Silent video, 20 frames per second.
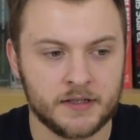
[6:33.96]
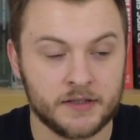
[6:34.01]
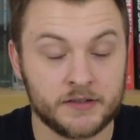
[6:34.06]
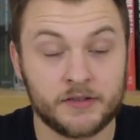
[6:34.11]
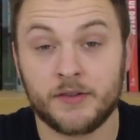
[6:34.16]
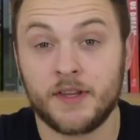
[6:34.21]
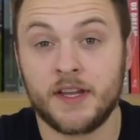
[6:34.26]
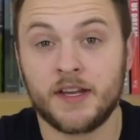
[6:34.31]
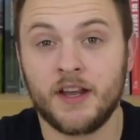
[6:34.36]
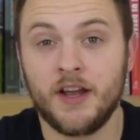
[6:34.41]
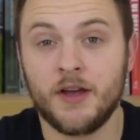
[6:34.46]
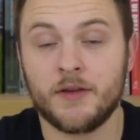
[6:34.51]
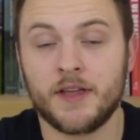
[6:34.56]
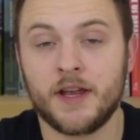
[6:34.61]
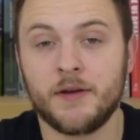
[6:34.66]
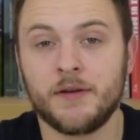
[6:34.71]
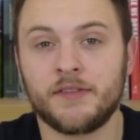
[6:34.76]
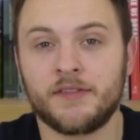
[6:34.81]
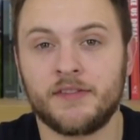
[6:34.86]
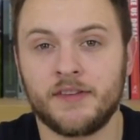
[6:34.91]
so there you go.
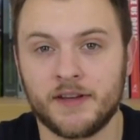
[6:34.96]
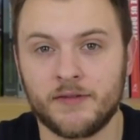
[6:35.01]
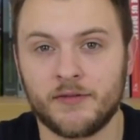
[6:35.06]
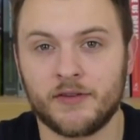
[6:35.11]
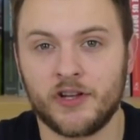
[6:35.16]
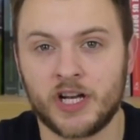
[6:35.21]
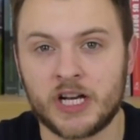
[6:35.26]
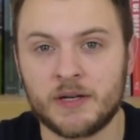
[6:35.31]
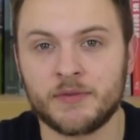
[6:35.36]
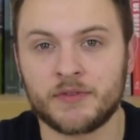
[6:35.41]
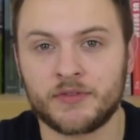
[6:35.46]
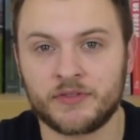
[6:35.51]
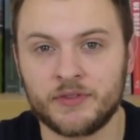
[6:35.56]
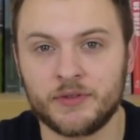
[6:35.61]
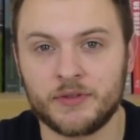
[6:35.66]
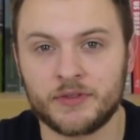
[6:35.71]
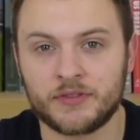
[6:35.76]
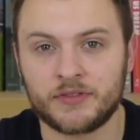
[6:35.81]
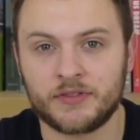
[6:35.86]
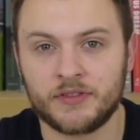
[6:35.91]
There is the reliable
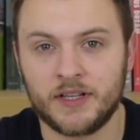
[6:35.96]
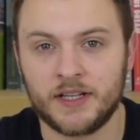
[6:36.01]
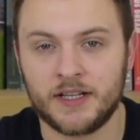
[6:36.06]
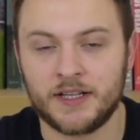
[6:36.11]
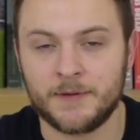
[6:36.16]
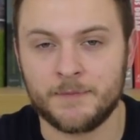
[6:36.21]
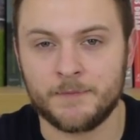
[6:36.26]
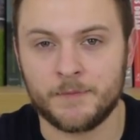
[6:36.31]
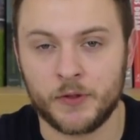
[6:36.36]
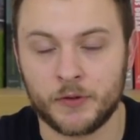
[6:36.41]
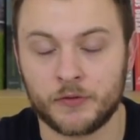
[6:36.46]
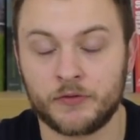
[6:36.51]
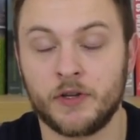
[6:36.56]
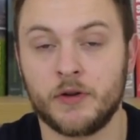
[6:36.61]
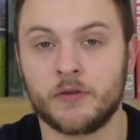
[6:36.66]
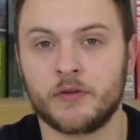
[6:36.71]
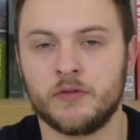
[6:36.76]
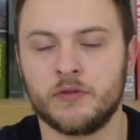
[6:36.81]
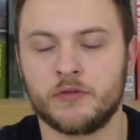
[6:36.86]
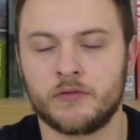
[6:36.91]
source, um, or
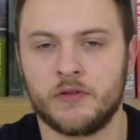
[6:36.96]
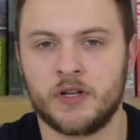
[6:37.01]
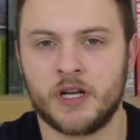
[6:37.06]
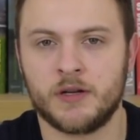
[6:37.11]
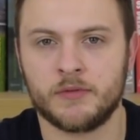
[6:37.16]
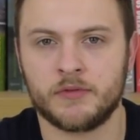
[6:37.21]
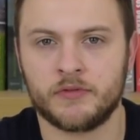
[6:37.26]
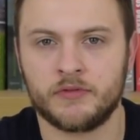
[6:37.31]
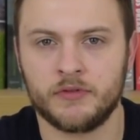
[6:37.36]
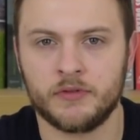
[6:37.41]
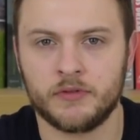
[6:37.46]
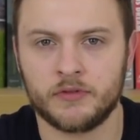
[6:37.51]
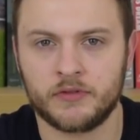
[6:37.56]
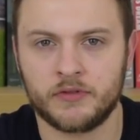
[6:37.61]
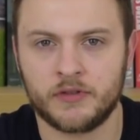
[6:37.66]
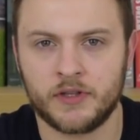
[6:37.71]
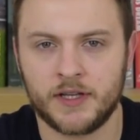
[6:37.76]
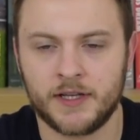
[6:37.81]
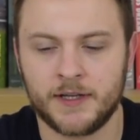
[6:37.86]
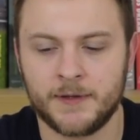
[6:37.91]
so-called reliable
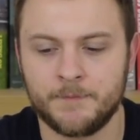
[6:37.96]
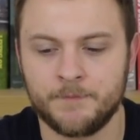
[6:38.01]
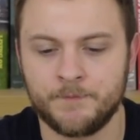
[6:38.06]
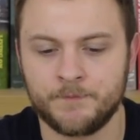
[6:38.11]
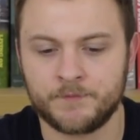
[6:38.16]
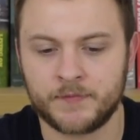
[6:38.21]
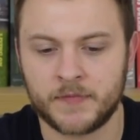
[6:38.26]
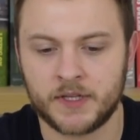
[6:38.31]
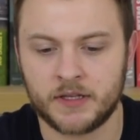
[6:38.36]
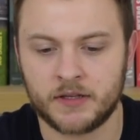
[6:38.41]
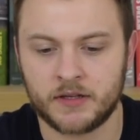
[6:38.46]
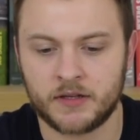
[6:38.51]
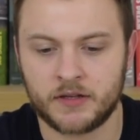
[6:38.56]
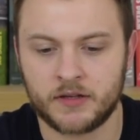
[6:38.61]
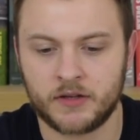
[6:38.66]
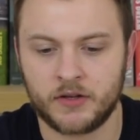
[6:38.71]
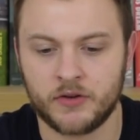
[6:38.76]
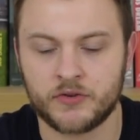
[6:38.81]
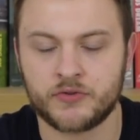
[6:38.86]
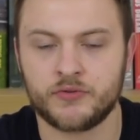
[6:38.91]
source, um,
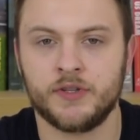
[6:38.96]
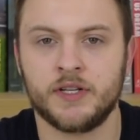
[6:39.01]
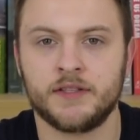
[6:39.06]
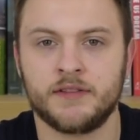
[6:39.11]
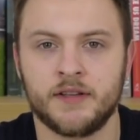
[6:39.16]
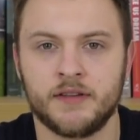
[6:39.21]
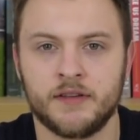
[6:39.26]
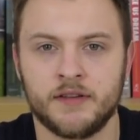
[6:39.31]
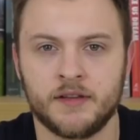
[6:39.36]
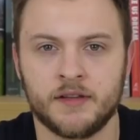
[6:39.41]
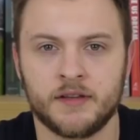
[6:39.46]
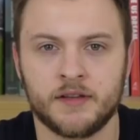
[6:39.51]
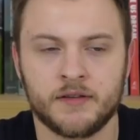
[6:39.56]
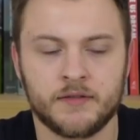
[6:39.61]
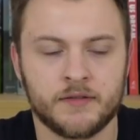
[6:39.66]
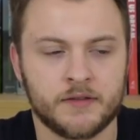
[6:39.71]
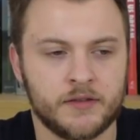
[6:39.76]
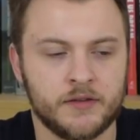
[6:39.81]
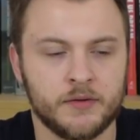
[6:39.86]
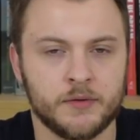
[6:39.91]
contradicting the
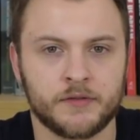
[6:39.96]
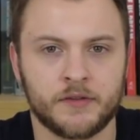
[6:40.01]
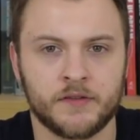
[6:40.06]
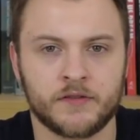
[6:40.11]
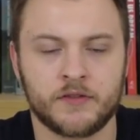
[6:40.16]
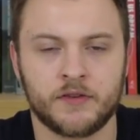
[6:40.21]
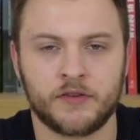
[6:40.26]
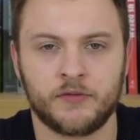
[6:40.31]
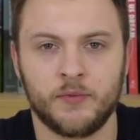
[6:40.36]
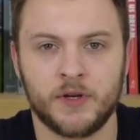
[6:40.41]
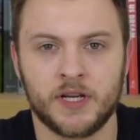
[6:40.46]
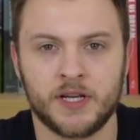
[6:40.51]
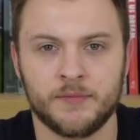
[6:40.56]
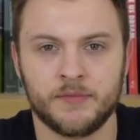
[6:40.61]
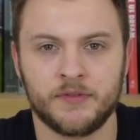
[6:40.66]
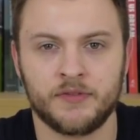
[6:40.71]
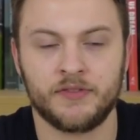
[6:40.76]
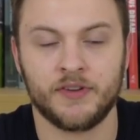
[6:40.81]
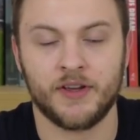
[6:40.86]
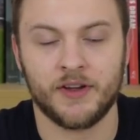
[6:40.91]
thoughts of Chris
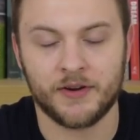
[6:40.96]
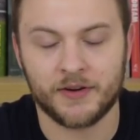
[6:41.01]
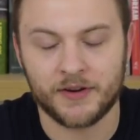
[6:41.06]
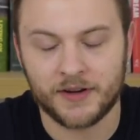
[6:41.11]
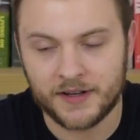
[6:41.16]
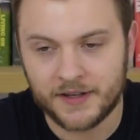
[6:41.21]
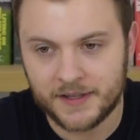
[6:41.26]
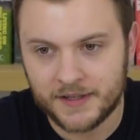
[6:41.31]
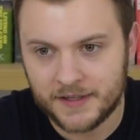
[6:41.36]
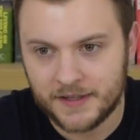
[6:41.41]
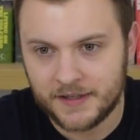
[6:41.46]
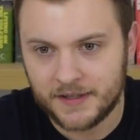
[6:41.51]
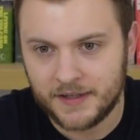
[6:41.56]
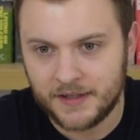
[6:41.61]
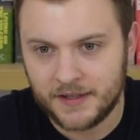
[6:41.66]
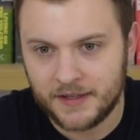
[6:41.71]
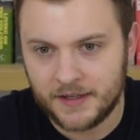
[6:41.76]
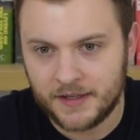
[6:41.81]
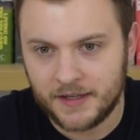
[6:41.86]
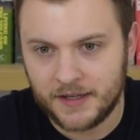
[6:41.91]
Williams. So,
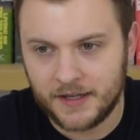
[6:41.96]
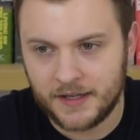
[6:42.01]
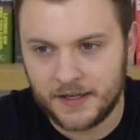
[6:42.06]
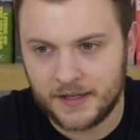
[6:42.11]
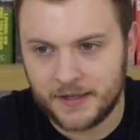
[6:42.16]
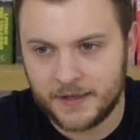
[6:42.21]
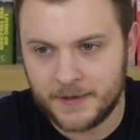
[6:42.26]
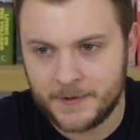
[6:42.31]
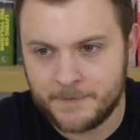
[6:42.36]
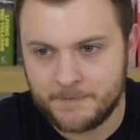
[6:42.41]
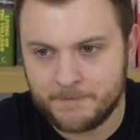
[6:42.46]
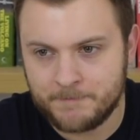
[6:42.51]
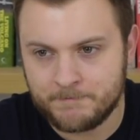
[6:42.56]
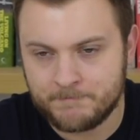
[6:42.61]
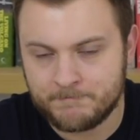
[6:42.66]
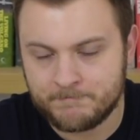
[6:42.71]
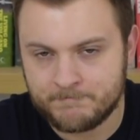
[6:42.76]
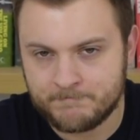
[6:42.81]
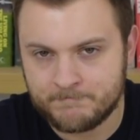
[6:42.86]
um,